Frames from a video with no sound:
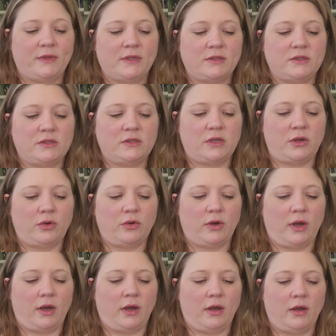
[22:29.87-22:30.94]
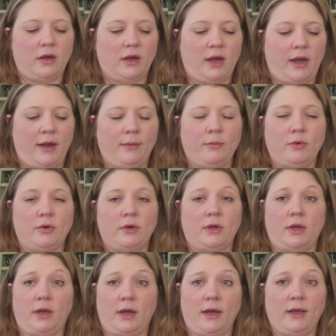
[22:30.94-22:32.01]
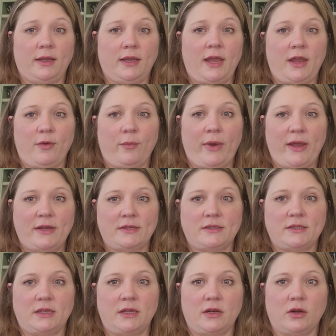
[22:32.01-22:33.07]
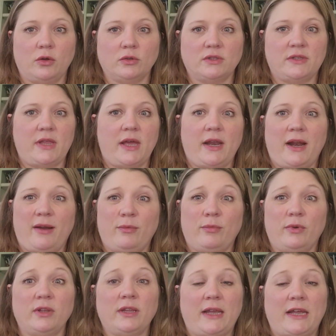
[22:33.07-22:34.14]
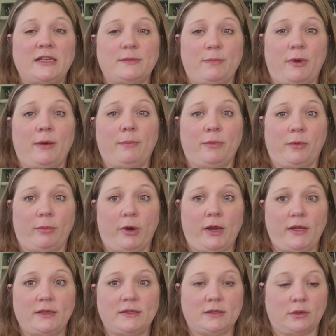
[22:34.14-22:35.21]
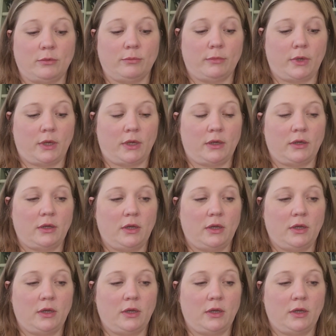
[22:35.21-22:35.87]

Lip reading: So I can't wait to get a hold of that. I really had to pump the brakes on my